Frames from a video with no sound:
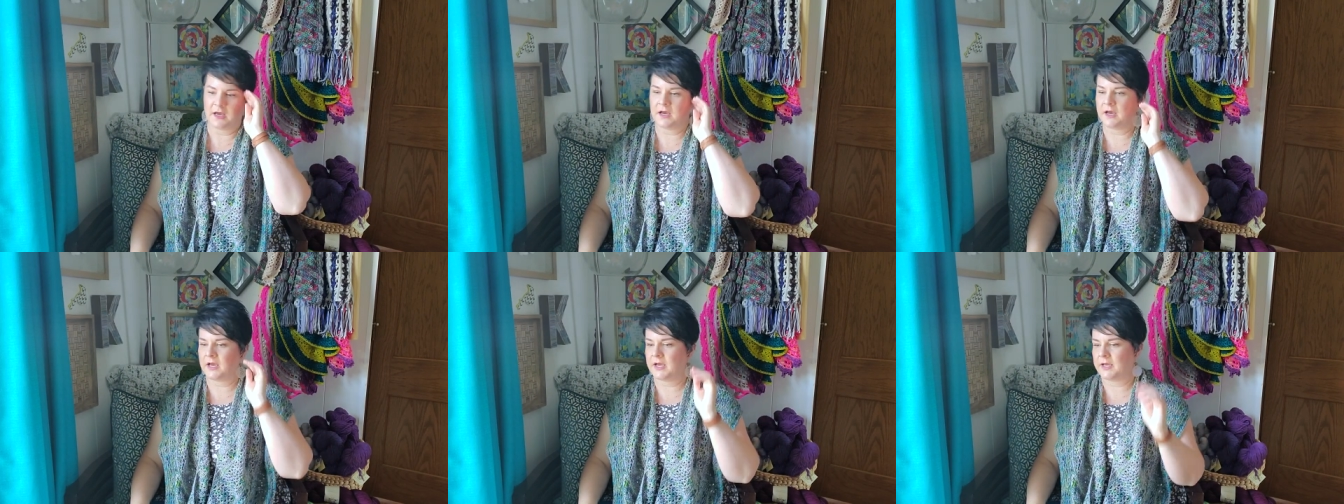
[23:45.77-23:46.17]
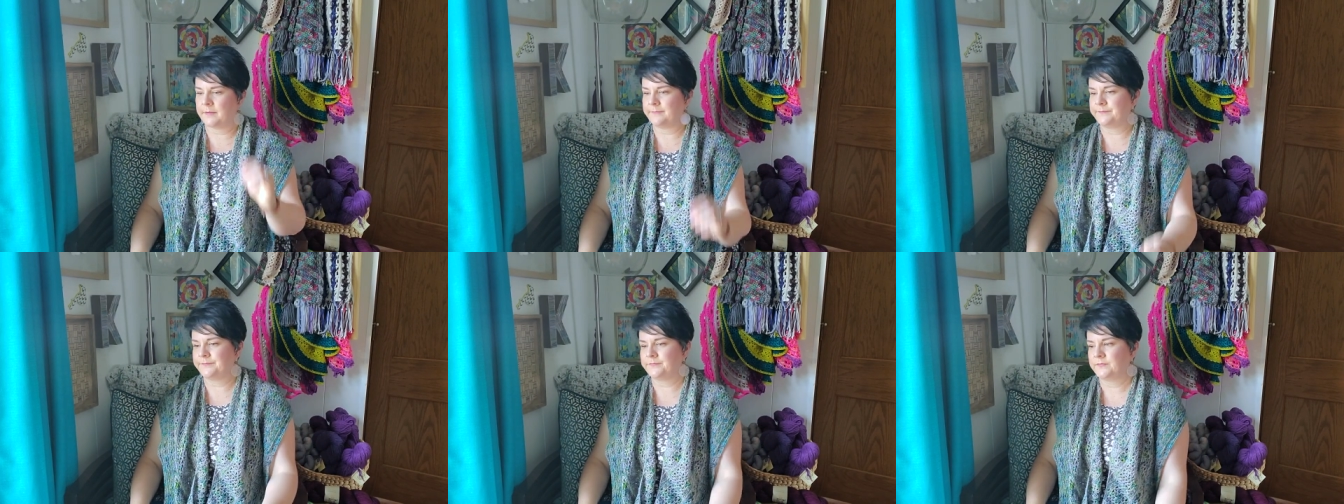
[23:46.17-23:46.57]

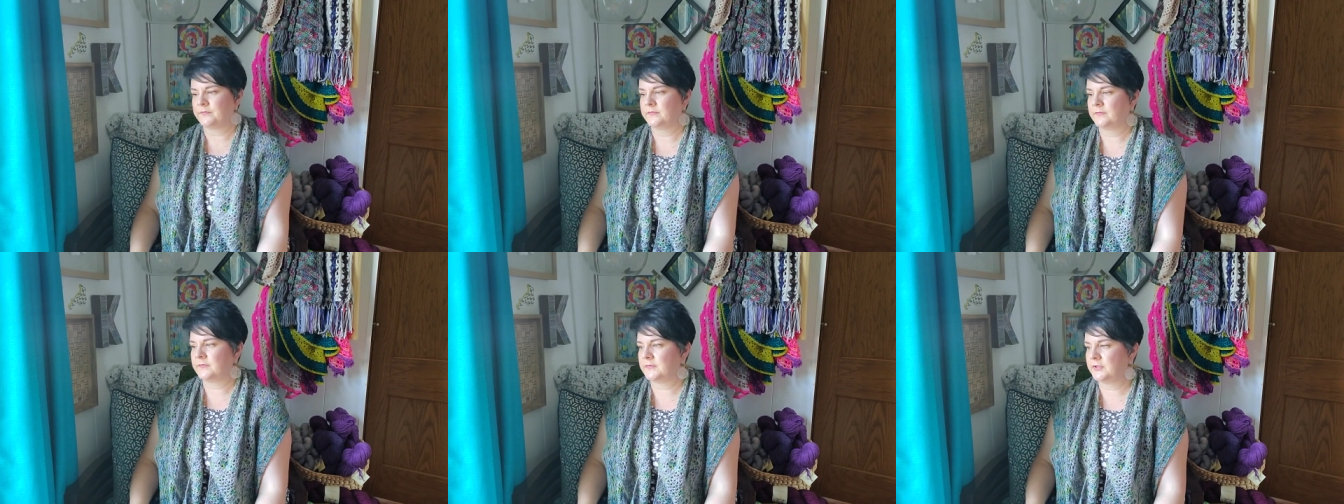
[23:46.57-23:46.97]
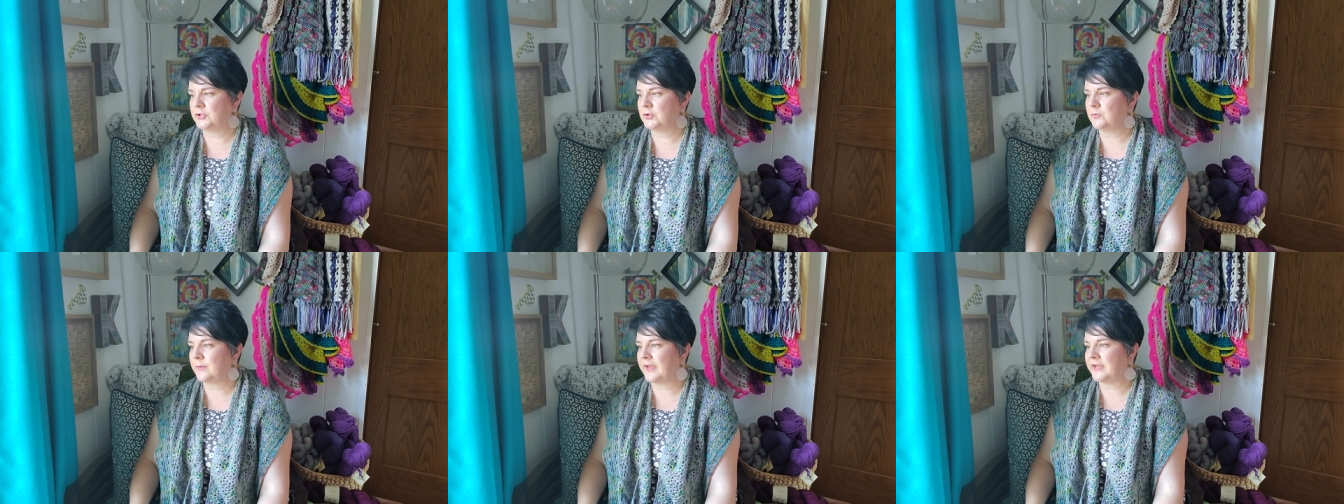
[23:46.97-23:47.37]
Um,
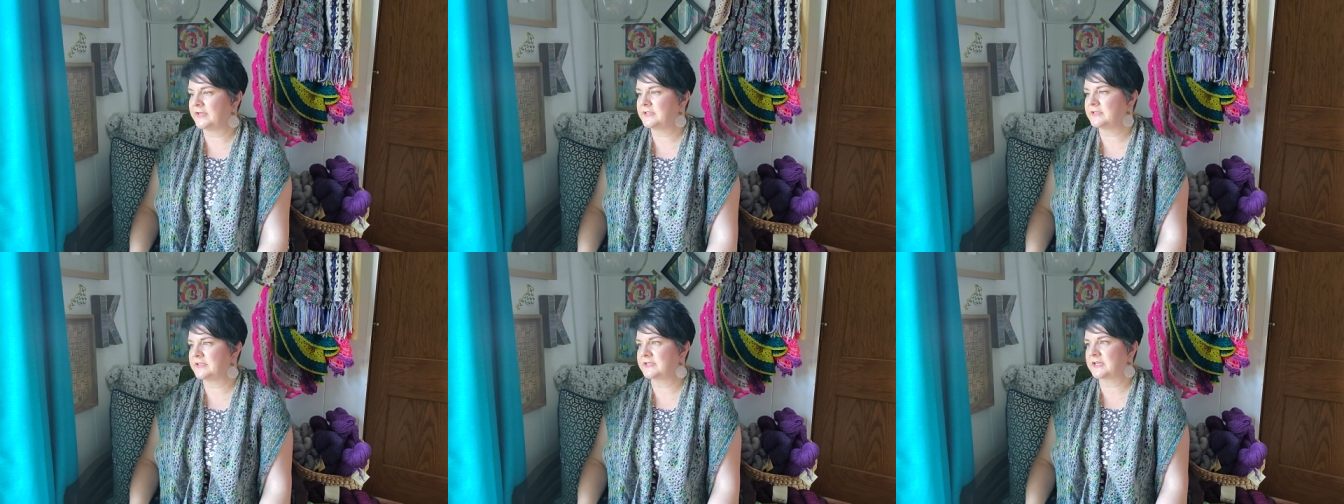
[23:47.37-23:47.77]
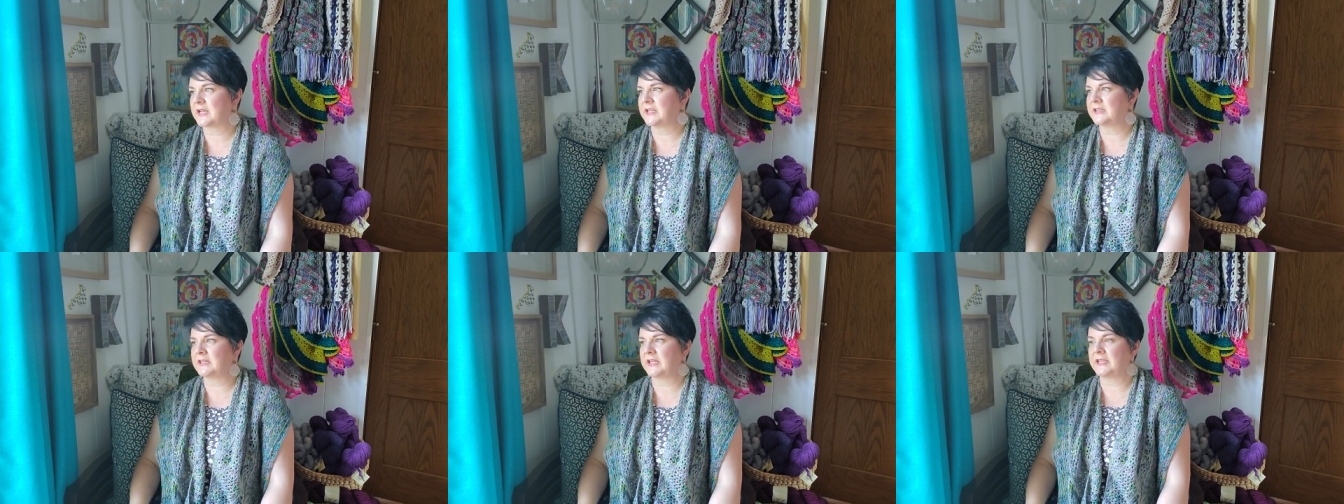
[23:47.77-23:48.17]
you may
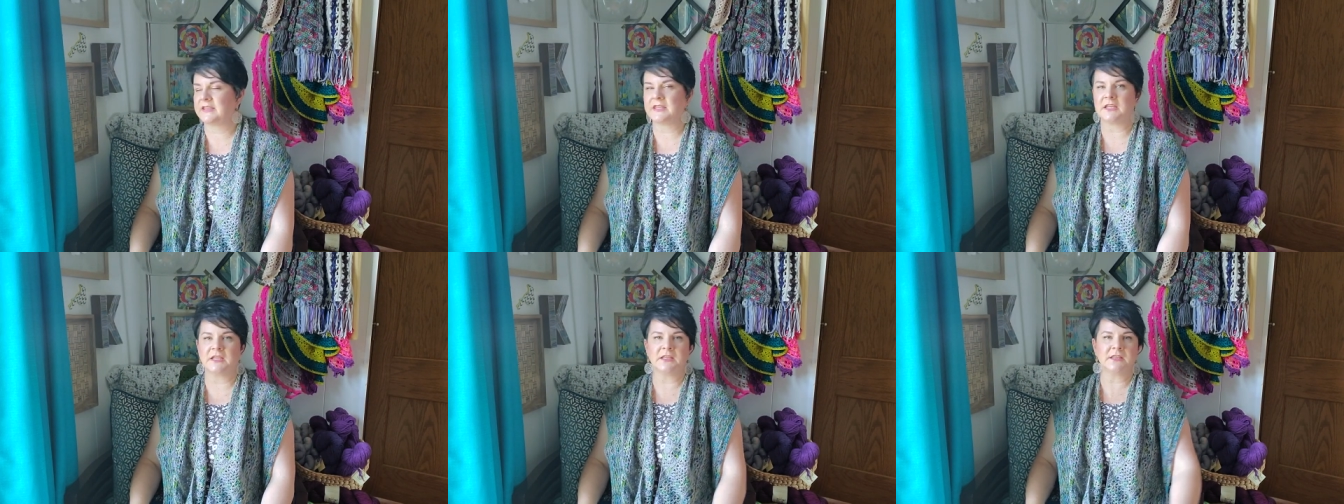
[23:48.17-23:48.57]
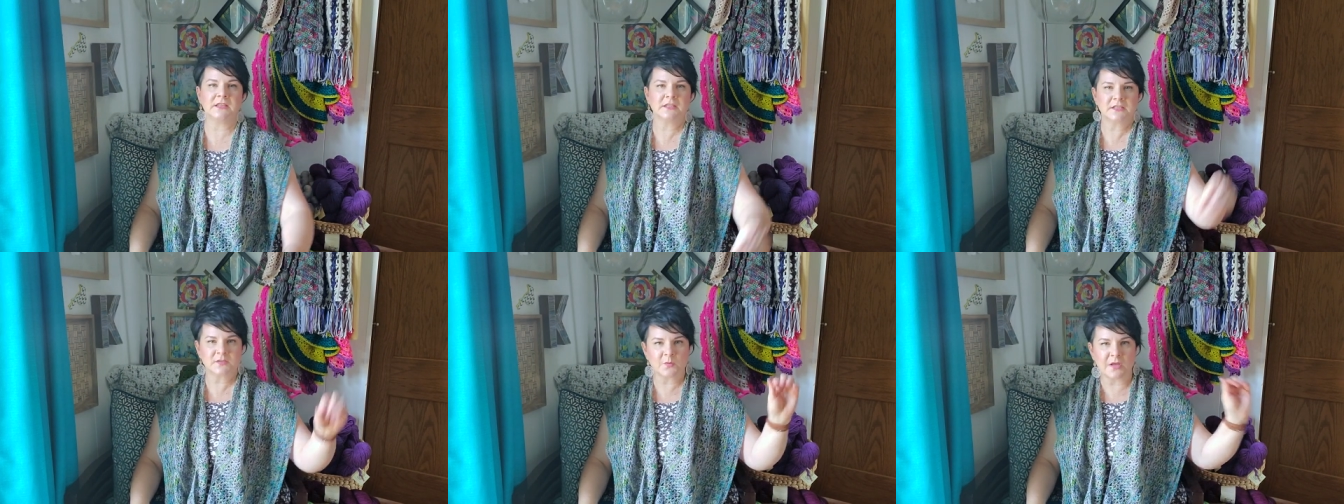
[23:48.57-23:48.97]
decide like the
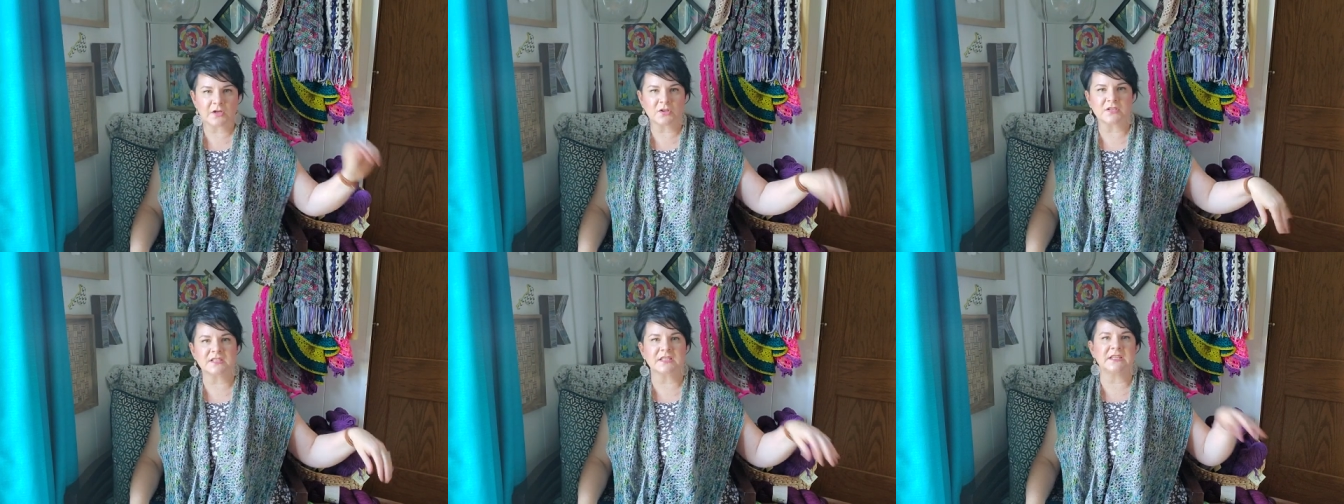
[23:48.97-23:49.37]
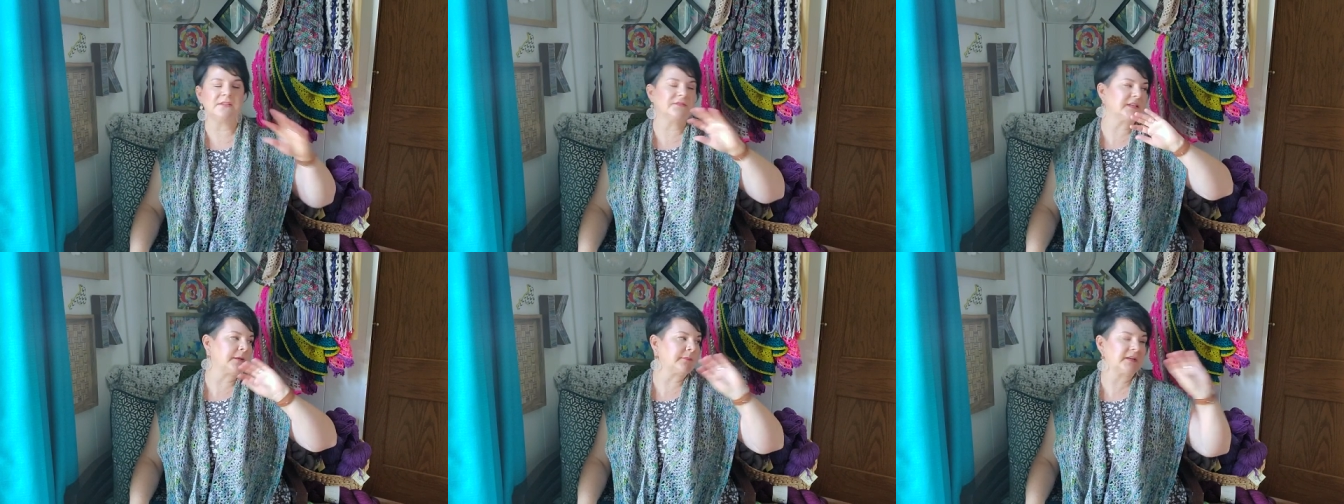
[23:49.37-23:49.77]
the sweater
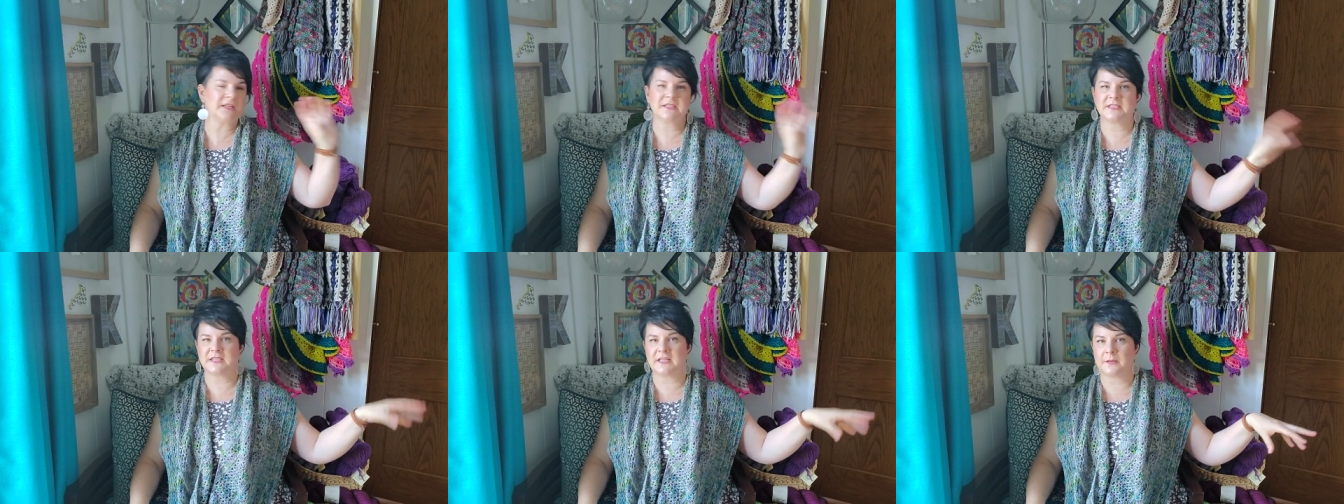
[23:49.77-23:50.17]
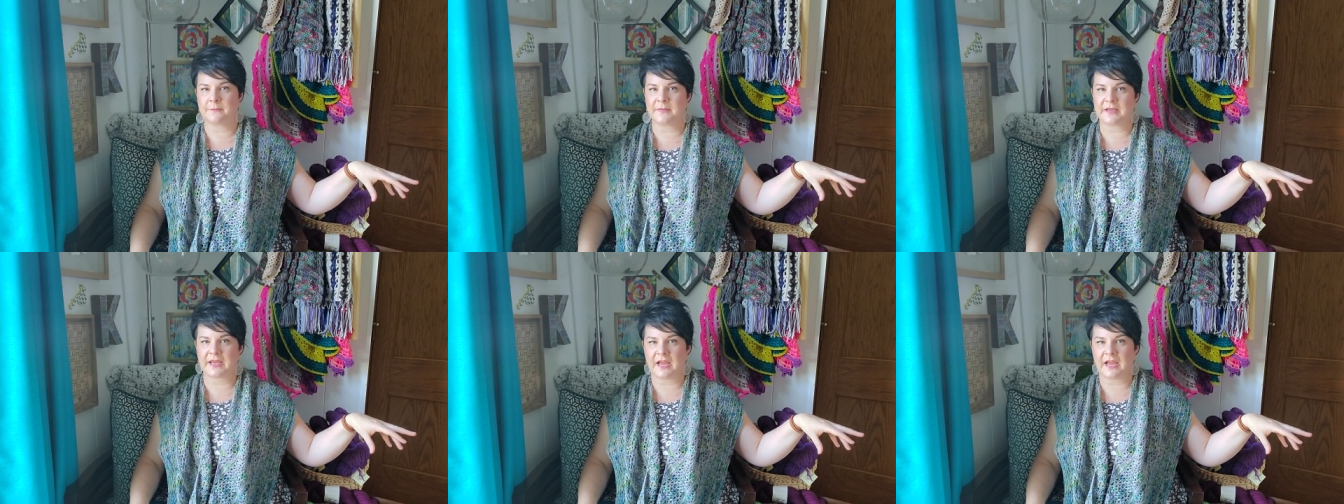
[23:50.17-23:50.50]
sleeves i'm going to sit on my